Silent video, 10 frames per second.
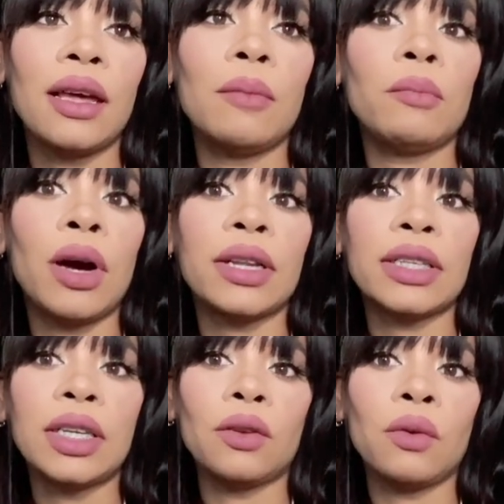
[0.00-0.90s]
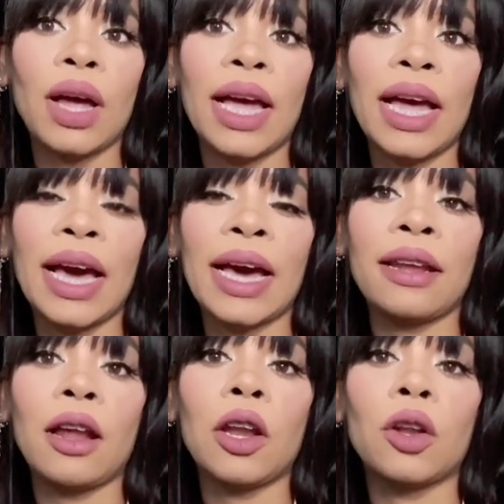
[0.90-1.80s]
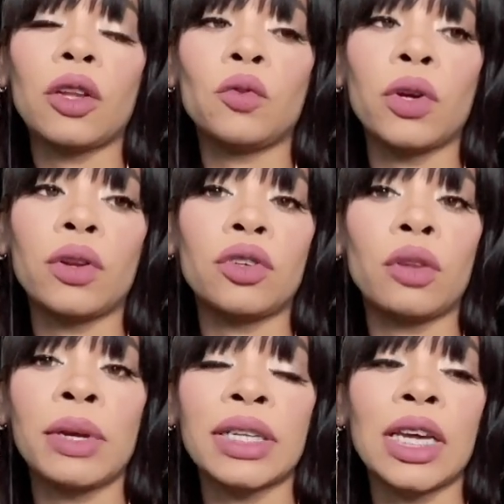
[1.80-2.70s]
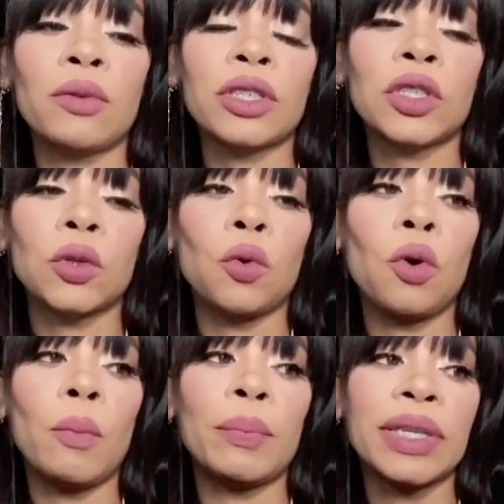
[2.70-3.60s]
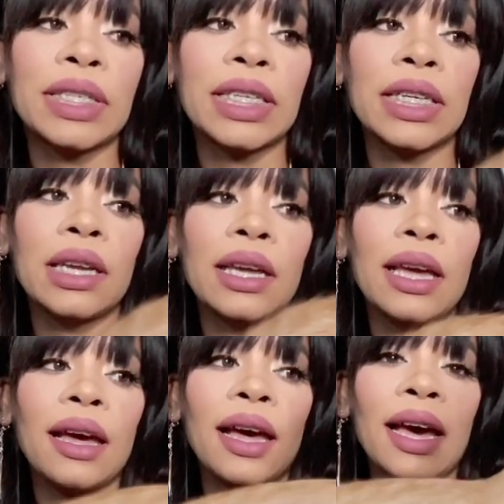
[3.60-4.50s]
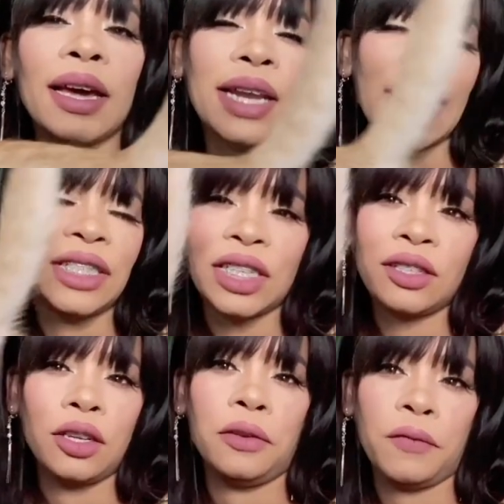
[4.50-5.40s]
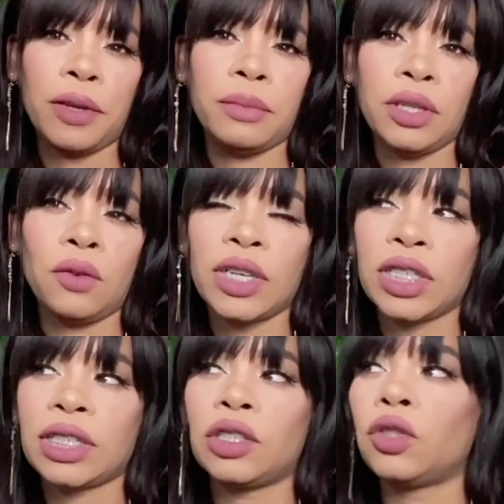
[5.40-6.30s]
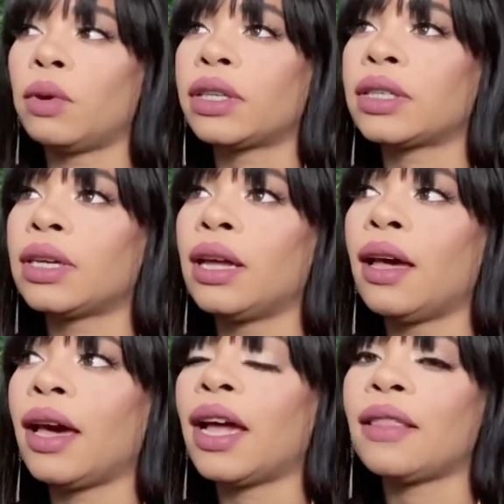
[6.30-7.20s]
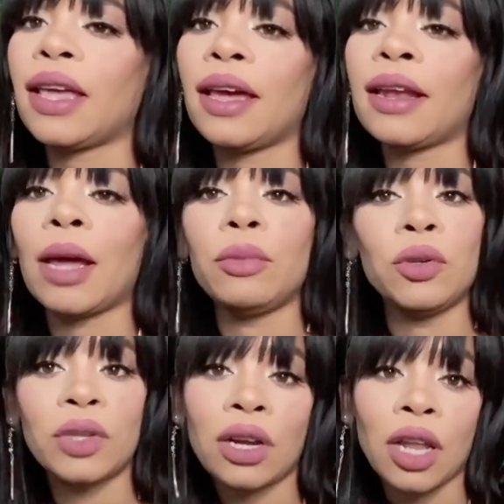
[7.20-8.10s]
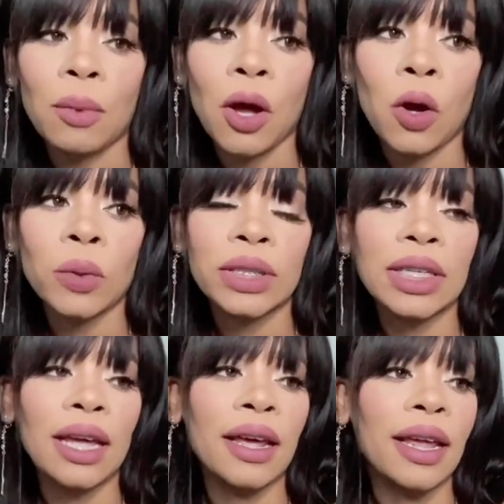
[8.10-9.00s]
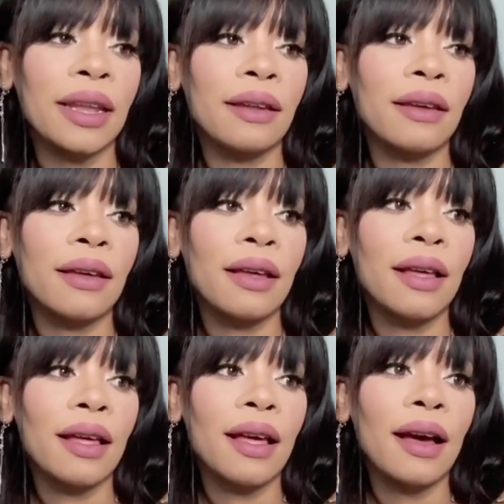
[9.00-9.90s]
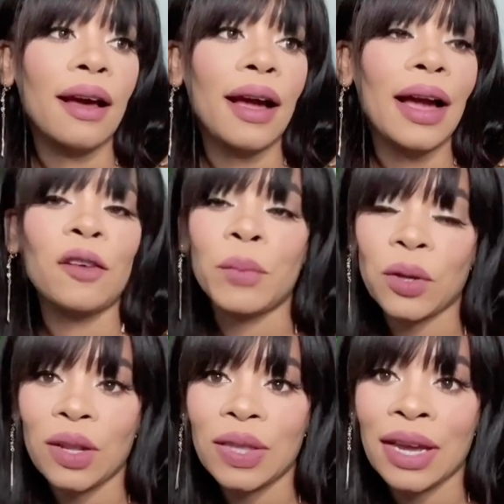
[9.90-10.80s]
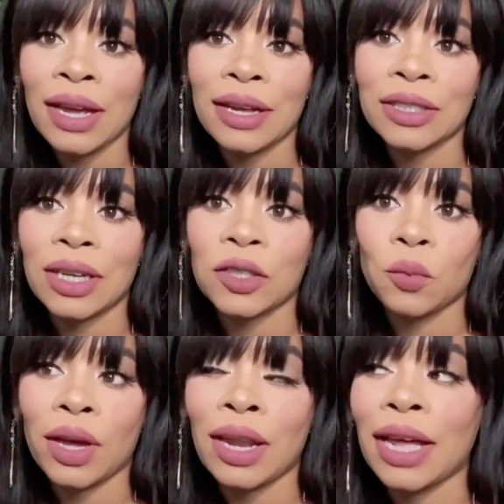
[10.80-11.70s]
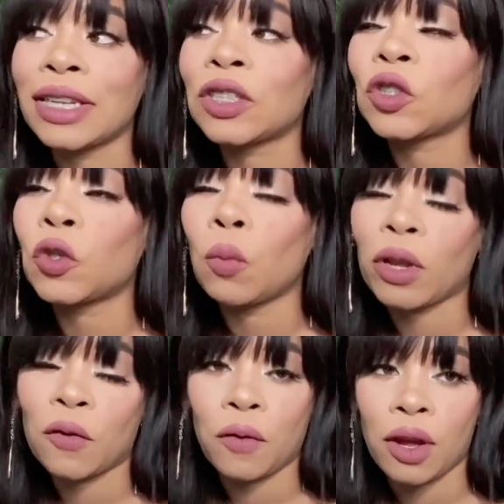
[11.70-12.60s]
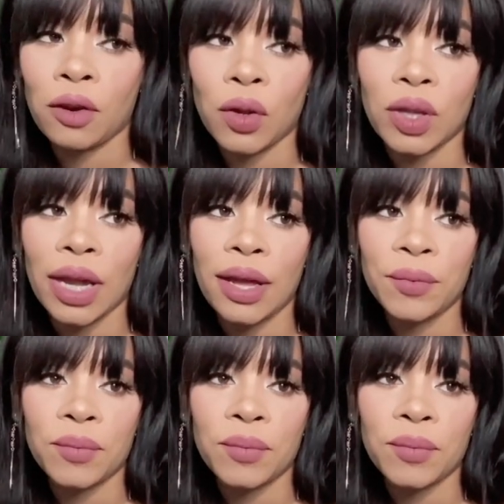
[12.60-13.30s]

but you know, I had a lot going on, y'all, because I was so busy and I just couldn't film, you know, I just couldn't do it. And then I'm new to Clubhouse, and I've been on there as well, and it's so much fun on there.